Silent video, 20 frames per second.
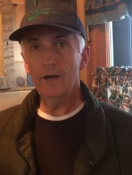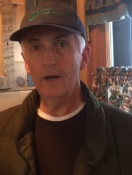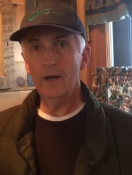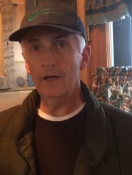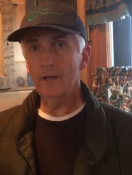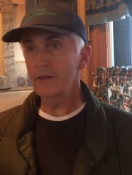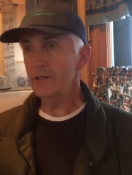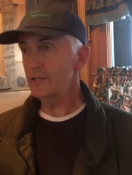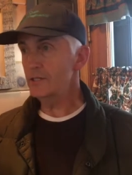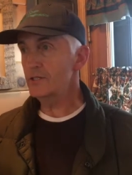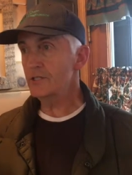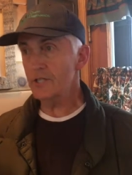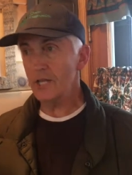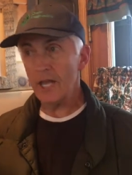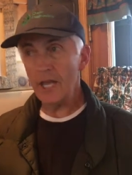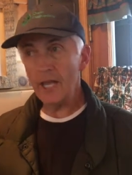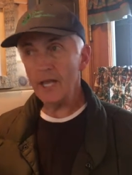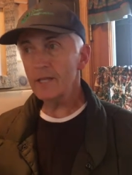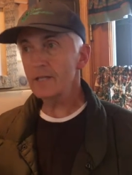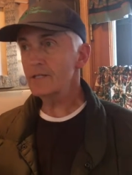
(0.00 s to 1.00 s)
and the
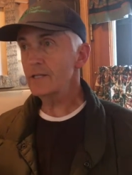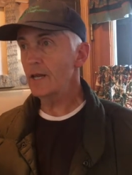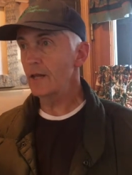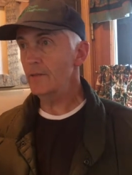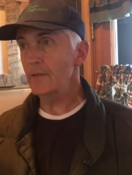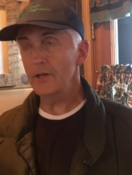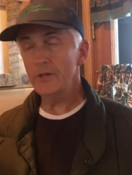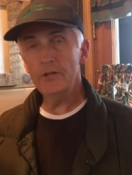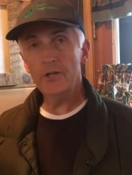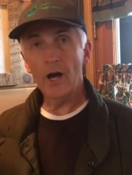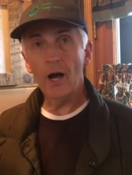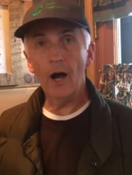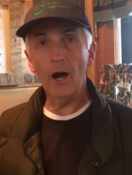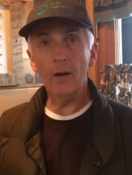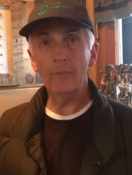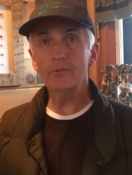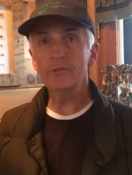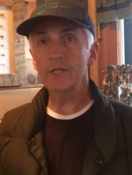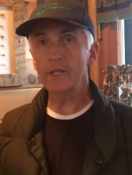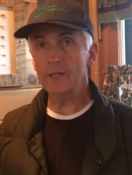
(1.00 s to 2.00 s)
sinks and the
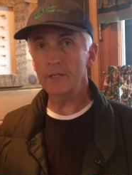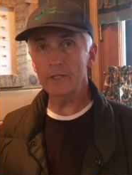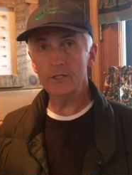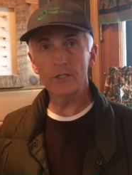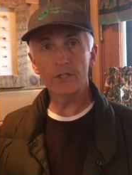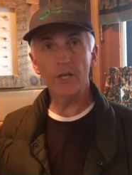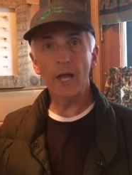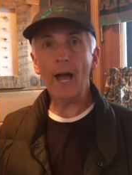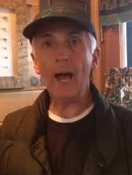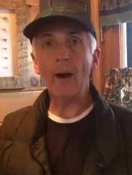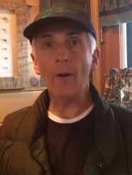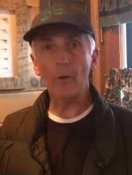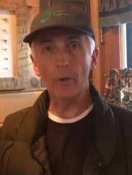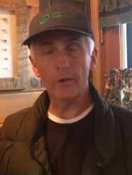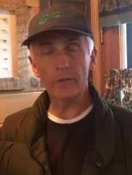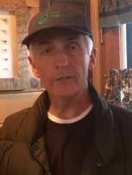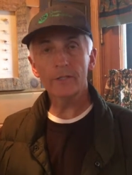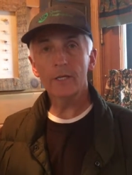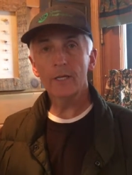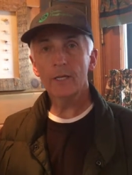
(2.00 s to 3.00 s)
tubs and the
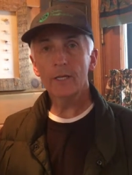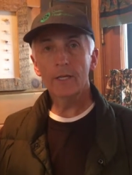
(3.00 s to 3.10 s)
showers